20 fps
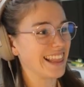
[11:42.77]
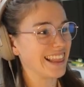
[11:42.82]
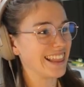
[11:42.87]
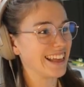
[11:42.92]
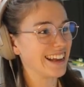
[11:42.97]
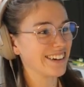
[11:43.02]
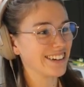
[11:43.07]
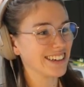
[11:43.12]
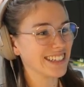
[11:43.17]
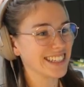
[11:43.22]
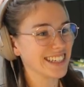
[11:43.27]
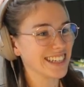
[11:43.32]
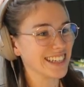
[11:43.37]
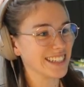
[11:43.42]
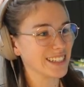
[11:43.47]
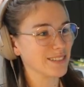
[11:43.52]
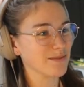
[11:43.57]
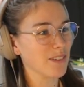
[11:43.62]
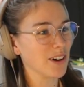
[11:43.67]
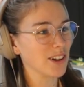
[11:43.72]
There it
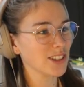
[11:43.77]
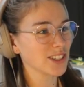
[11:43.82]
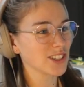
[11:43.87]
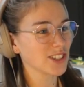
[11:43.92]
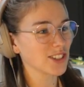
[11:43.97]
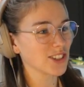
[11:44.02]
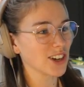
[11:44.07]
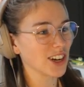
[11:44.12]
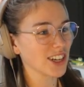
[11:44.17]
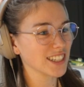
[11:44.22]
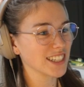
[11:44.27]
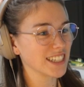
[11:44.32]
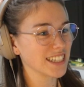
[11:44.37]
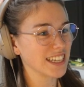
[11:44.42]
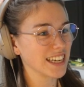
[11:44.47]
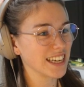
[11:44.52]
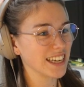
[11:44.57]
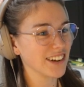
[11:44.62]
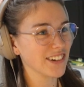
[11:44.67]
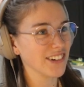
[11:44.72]
is.
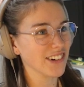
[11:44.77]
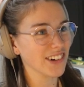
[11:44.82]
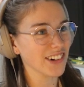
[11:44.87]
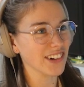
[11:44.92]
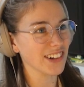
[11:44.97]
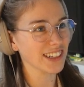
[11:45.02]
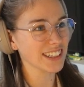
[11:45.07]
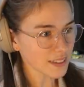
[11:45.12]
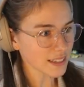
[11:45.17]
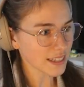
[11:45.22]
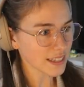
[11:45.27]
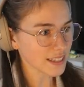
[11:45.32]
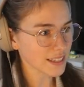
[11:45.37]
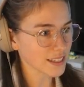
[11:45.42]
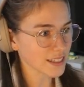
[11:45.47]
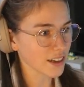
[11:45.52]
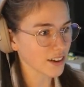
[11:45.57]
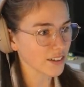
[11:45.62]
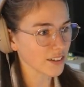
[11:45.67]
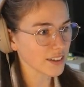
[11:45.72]
Monstrosity and all.
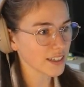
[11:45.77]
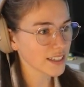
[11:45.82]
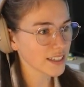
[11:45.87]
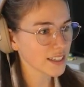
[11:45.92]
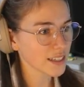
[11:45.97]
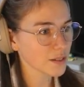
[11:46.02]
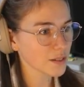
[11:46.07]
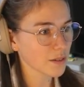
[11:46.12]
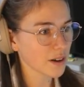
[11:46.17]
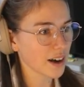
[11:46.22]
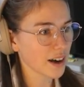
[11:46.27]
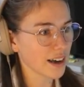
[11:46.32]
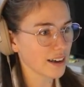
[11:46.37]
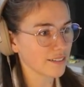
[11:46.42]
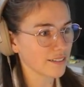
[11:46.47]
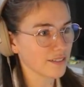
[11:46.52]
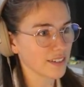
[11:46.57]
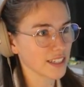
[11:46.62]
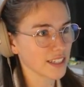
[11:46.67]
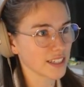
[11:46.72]
So this is what I
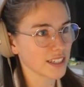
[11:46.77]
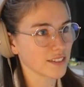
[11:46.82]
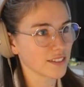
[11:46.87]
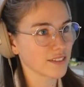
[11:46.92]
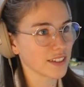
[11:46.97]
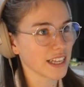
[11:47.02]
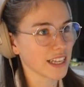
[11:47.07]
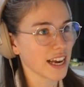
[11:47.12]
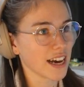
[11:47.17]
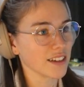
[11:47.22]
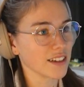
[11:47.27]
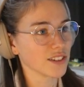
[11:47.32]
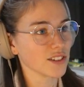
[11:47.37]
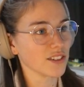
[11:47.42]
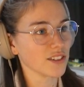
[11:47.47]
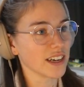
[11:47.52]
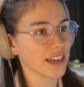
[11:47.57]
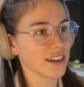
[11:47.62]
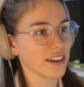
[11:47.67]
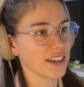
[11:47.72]
envisioned for the
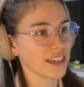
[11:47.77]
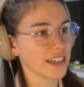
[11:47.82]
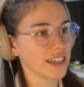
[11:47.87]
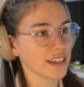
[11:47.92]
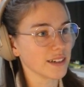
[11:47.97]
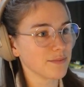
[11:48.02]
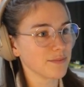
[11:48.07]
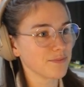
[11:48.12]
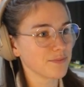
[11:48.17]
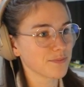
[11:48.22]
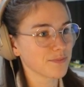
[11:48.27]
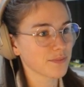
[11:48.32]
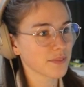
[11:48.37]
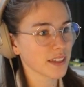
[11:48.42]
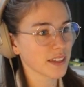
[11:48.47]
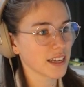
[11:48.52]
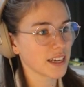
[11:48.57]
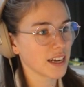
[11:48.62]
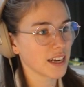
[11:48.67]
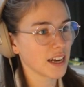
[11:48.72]
outdoor area.
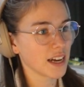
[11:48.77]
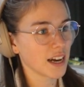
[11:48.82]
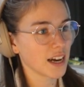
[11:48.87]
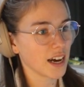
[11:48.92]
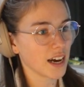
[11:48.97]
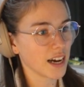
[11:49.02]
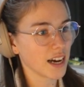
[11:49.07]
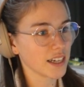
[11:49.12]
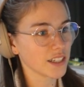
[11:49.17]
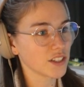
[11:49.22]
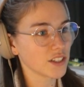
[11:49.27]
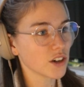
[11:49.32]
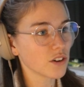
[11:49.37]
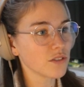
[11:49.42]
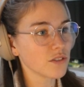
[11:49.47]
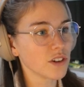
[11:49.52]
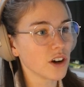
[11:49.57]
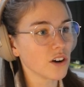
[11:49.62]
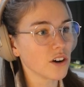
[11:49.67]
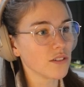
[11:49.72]
I
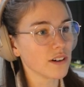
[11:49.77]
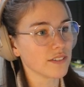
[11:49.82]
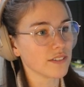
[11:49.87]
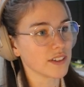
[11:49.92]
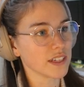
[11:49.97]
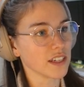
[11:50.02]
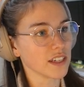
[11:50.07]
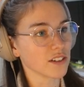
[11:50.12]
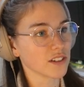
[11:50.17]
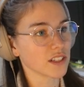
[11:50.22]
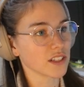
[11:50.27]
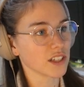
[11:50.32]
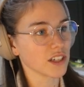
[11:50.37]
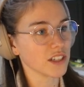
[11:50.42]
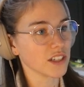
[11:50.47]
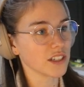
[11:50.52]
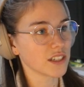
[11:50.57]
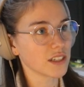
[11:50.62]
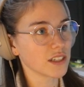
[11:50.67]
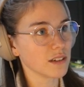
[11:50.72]
don't know if it looks
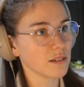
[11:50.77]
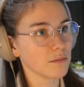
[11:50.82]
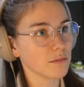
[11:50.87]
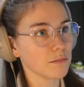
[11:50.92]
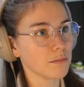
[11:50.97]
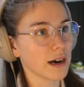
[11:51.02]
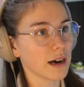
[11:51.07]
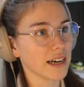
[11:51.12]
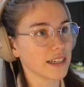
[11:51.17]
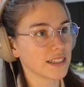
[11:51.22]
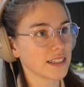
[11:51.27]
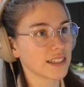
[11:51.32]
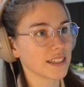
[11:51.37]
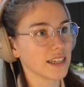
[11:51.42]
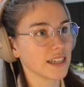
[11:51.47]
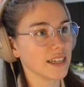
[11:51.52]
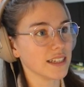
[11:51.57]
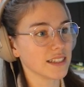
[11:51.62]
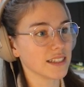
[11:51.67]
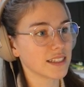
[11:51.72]
good, but
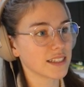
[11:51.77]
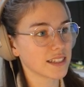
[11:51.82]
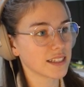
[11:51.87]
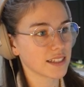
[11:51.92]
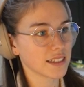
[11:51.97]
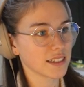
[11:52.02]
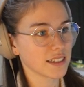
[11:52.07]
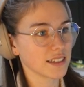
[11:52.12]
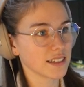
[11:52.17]
it's,